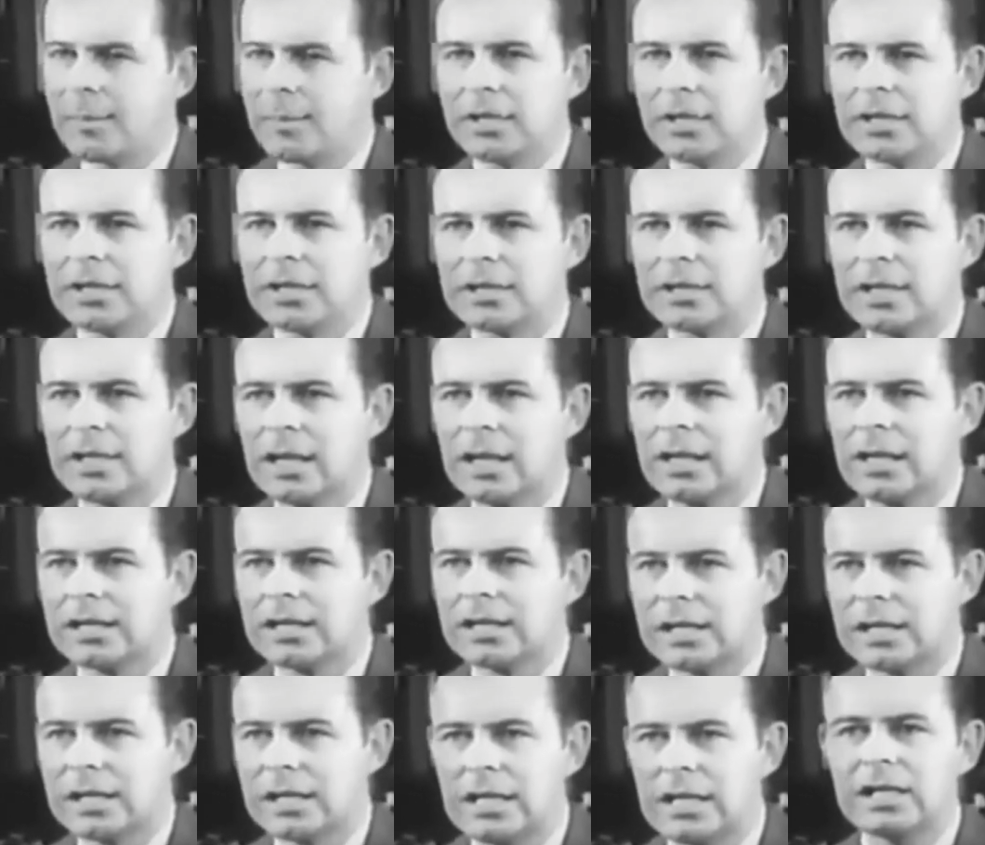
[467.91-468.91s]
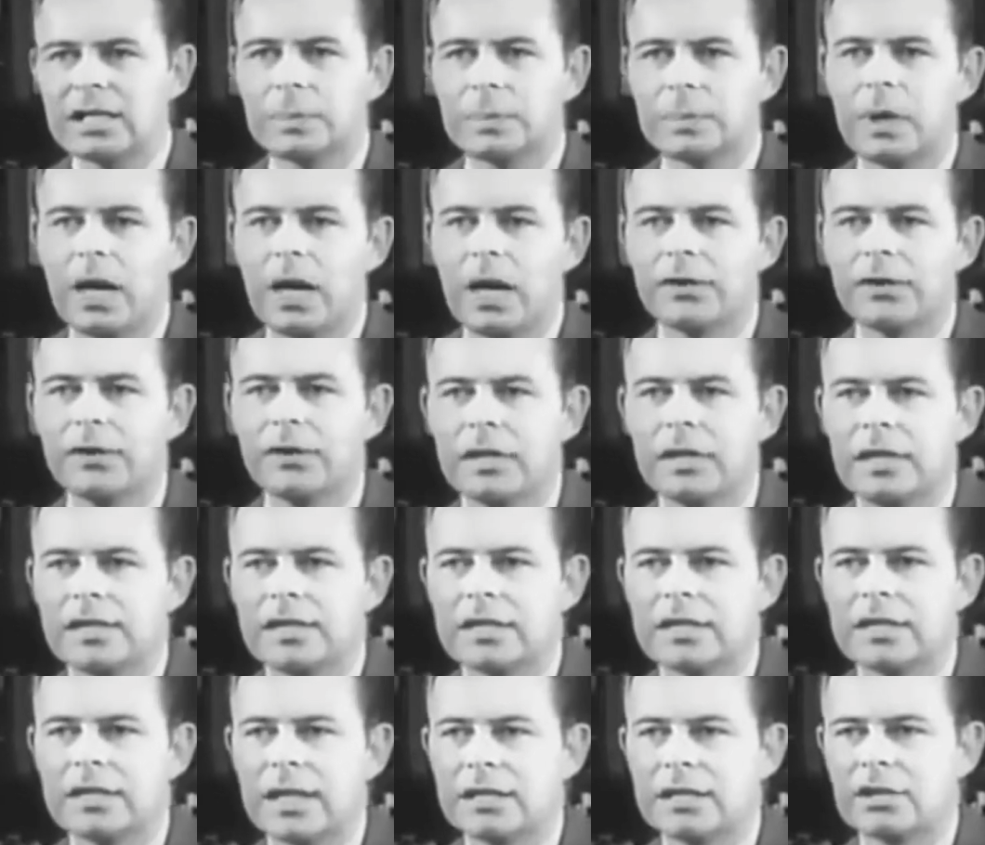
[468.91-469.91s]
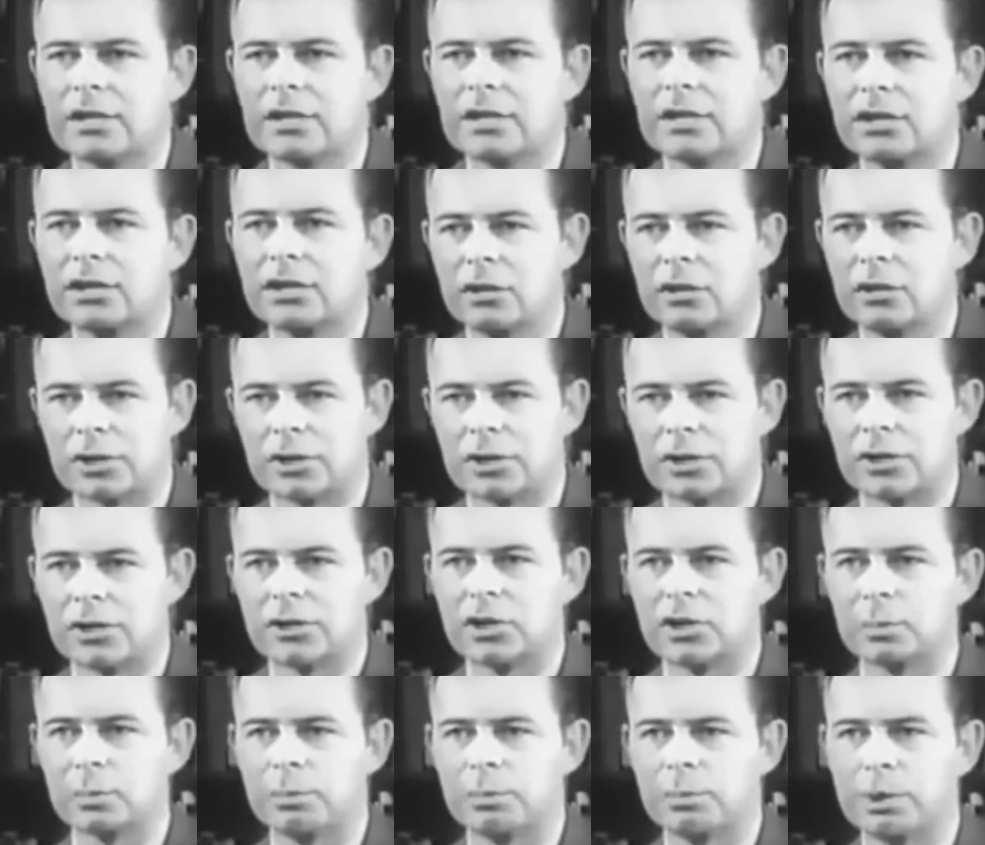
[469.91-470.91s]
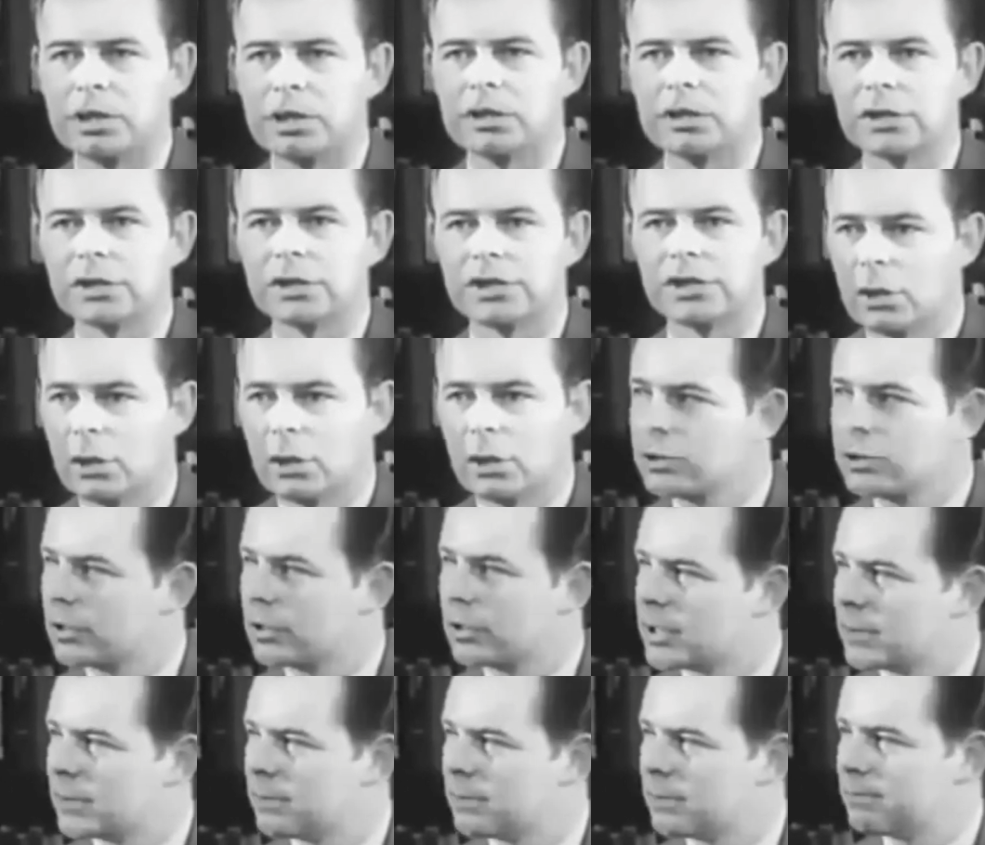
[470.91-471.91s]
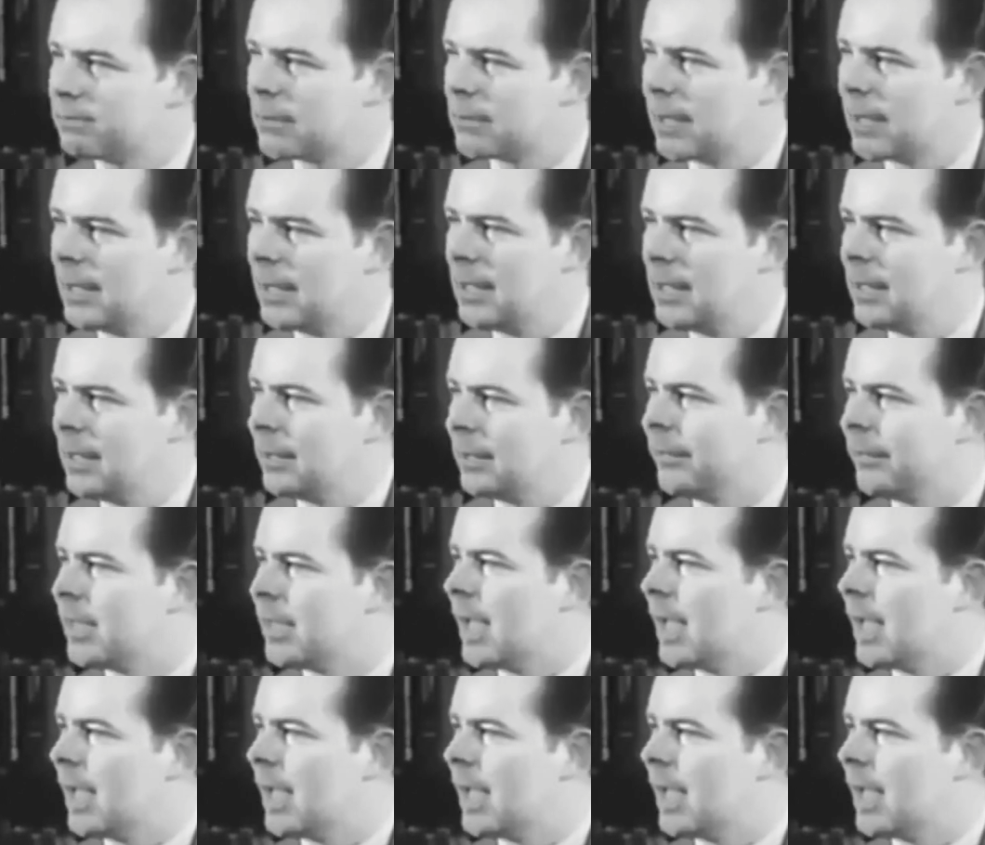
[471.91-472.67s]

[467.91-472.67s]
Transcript: the communists seize upon these as excuses to build socialism.